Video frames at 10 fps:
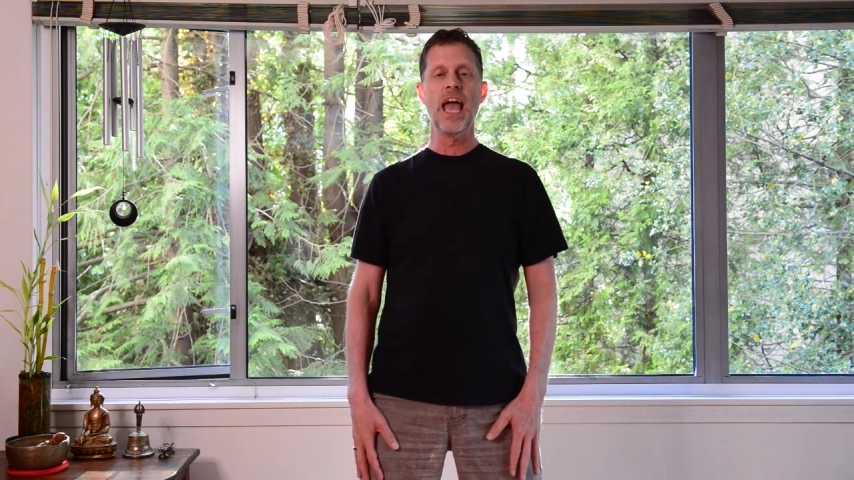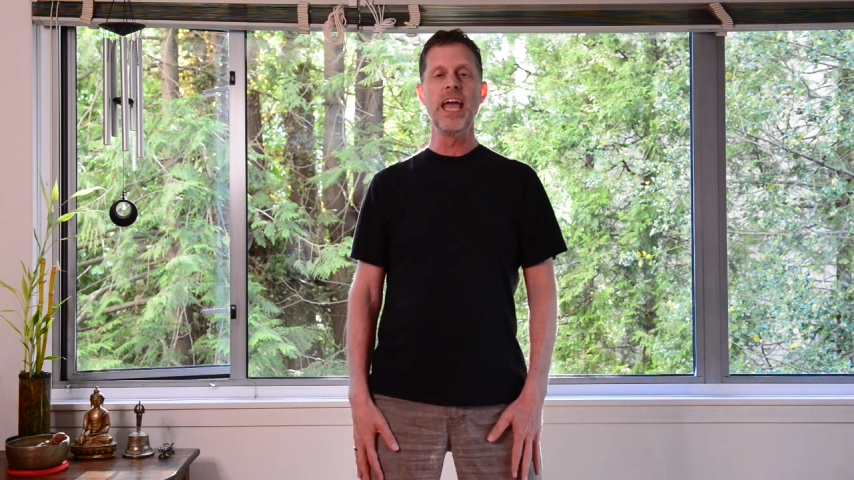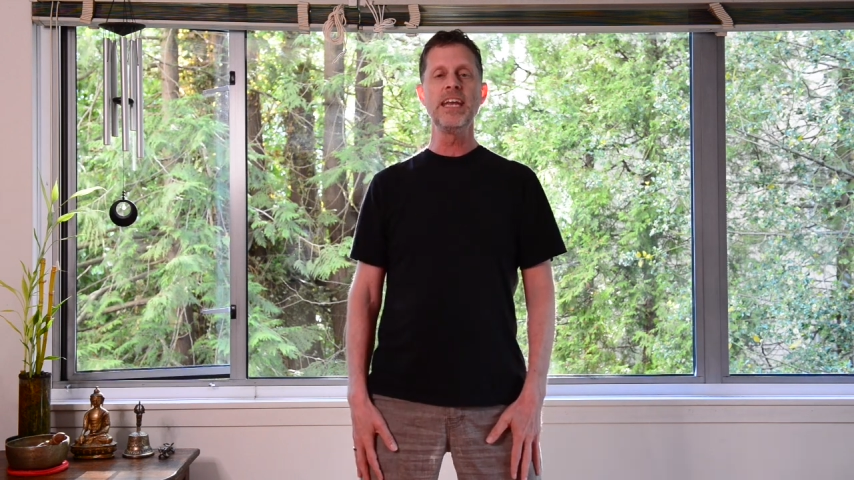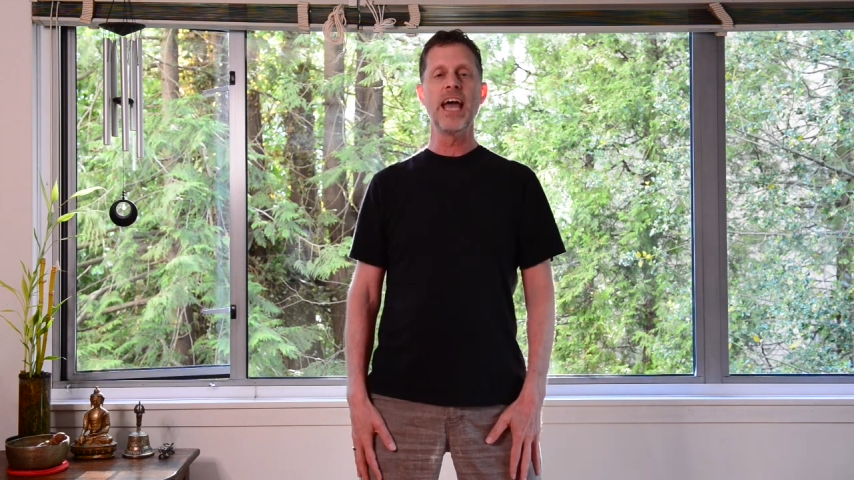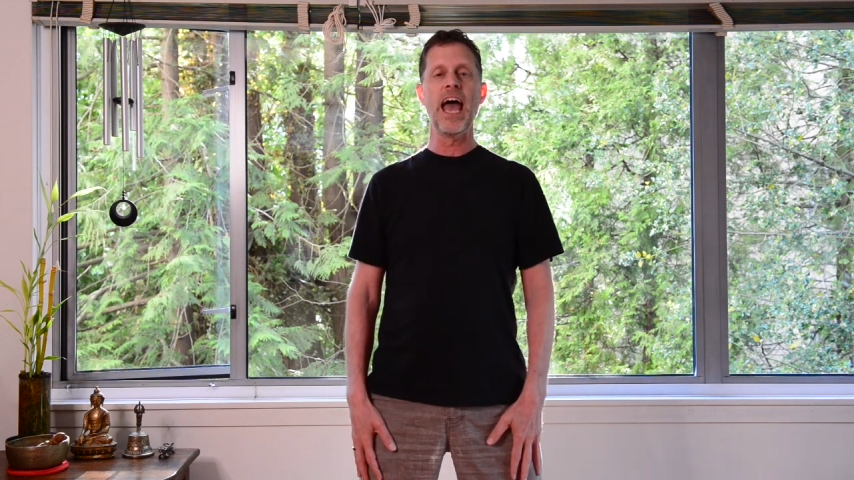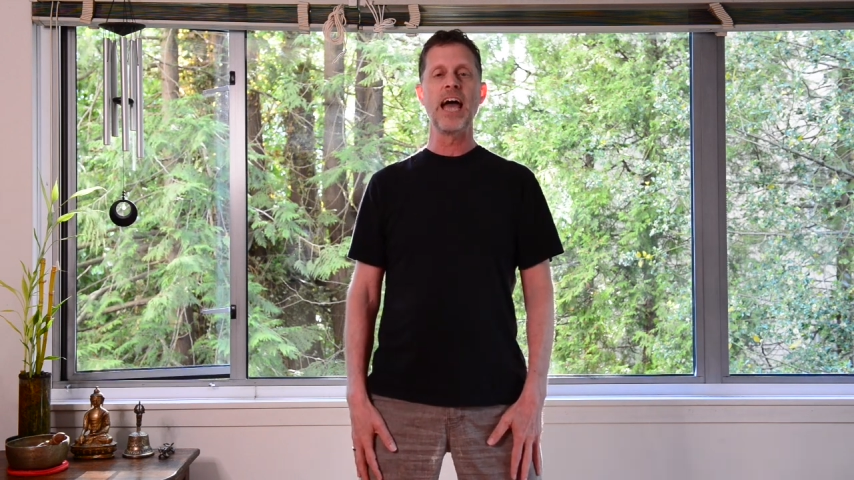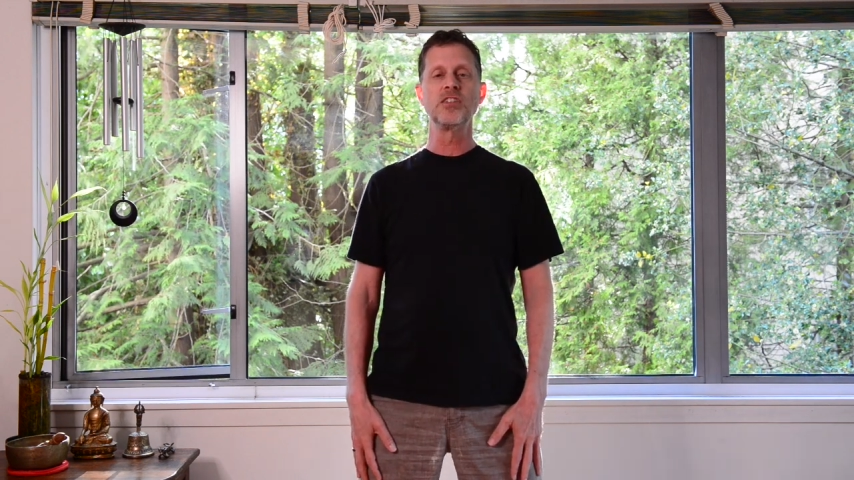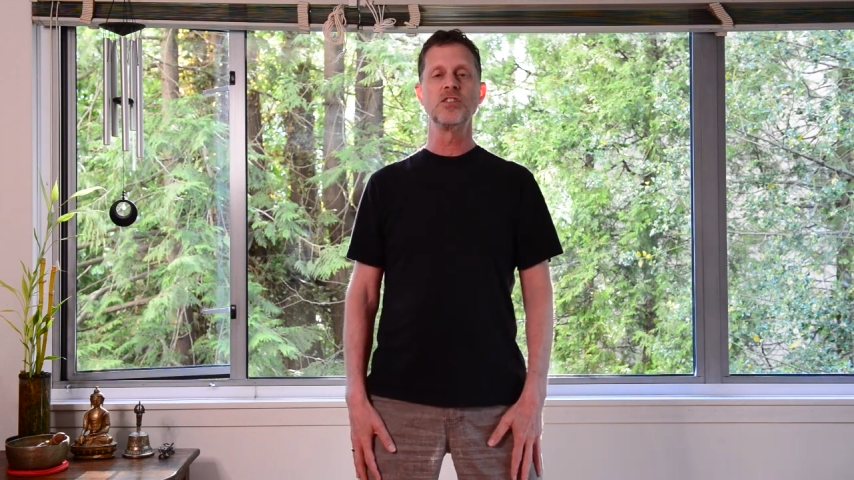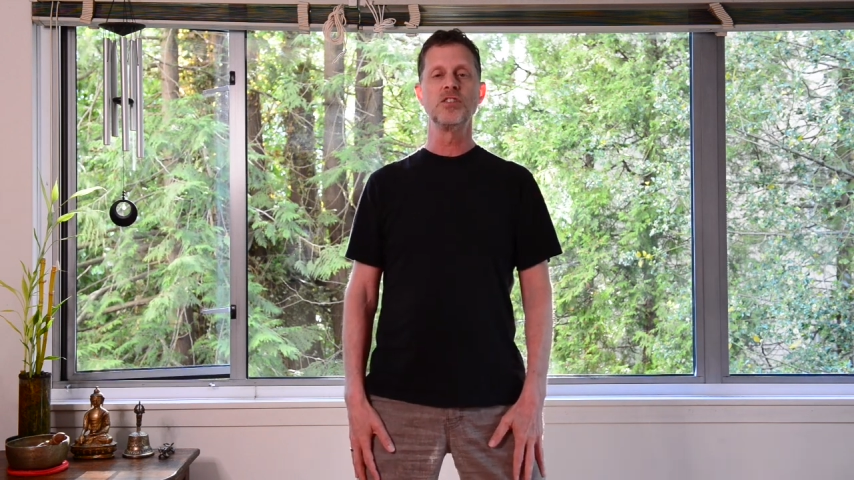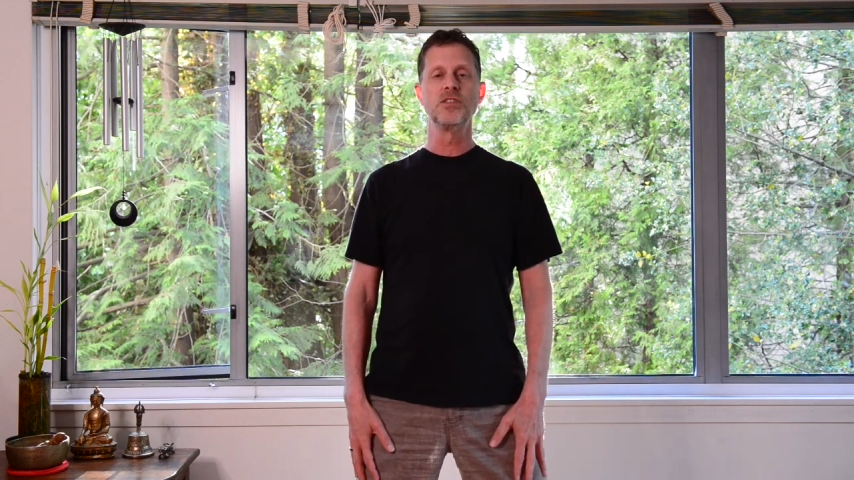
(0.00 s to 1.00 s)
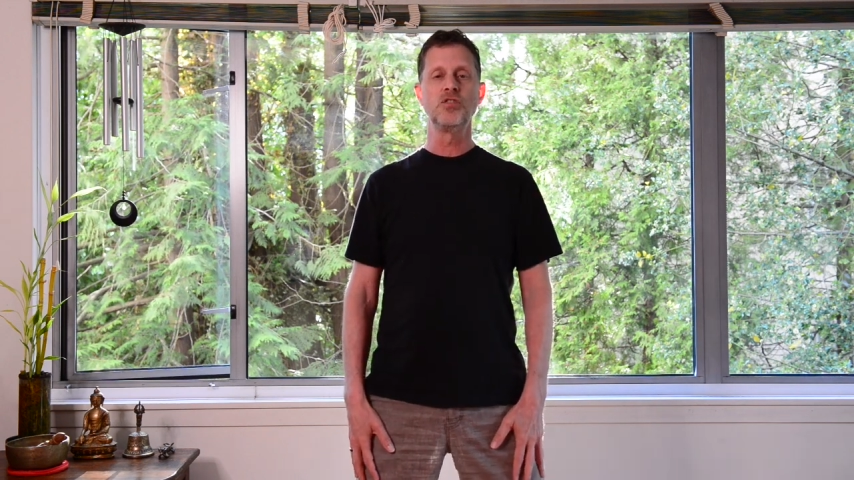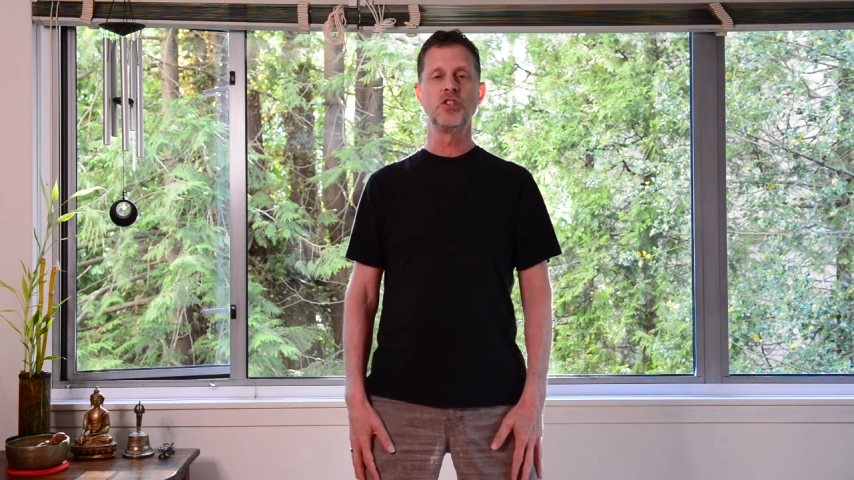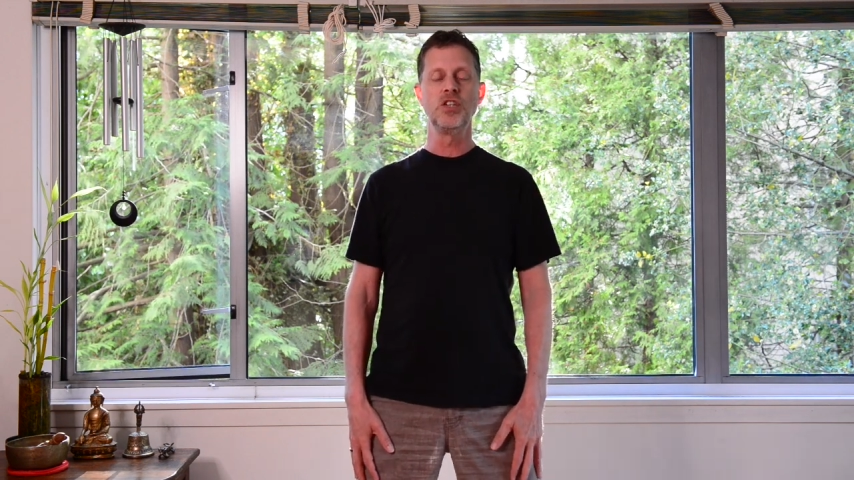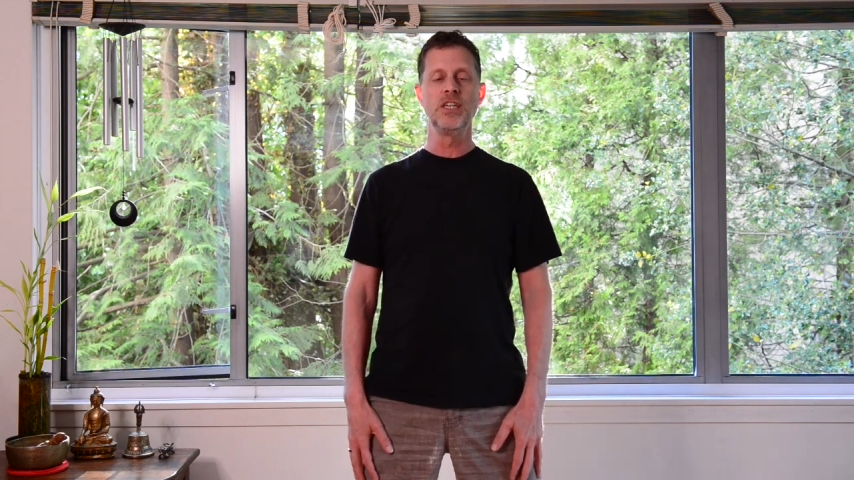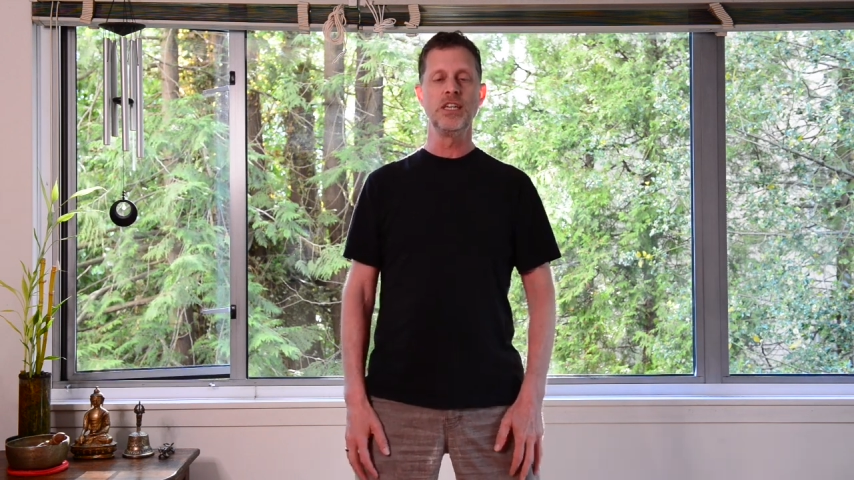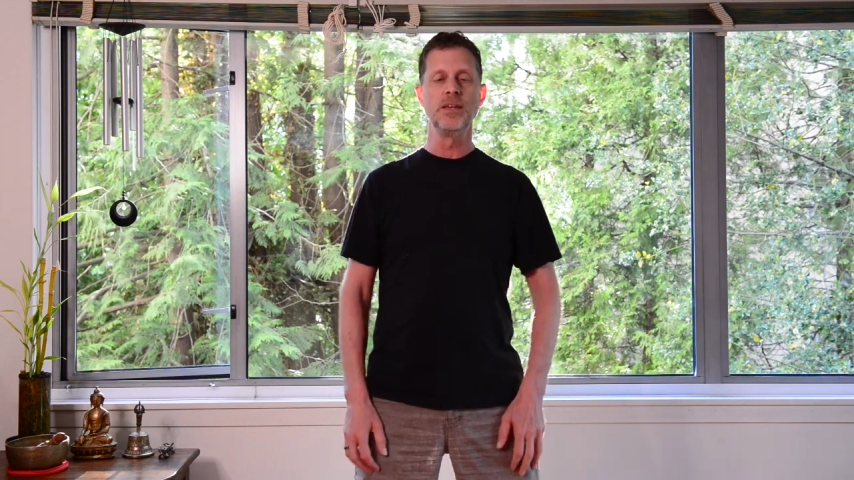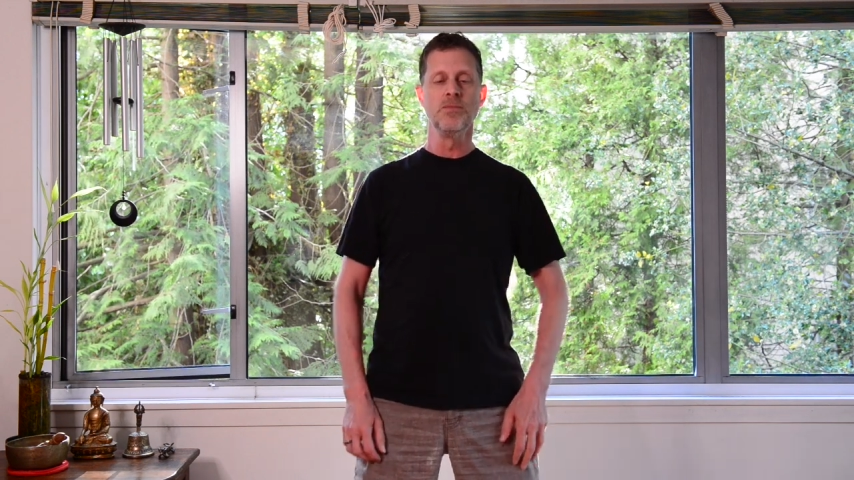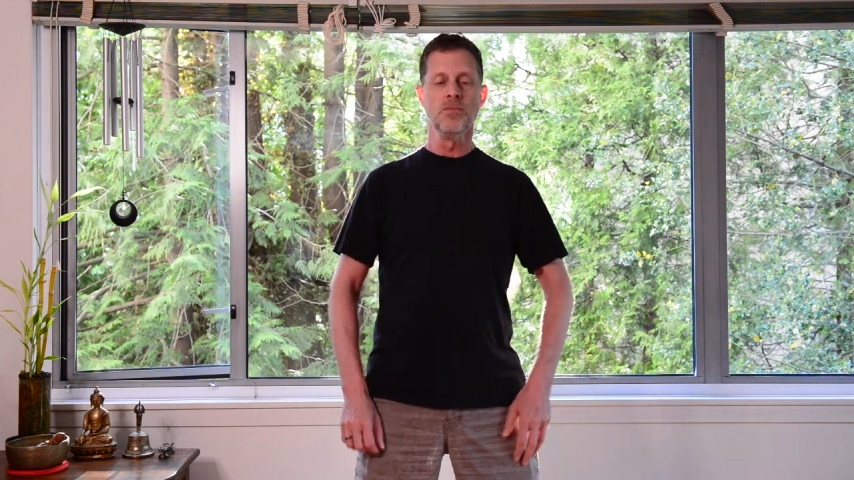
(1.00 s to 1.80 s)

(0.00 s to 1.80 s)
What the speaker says: 8 actions of Qi.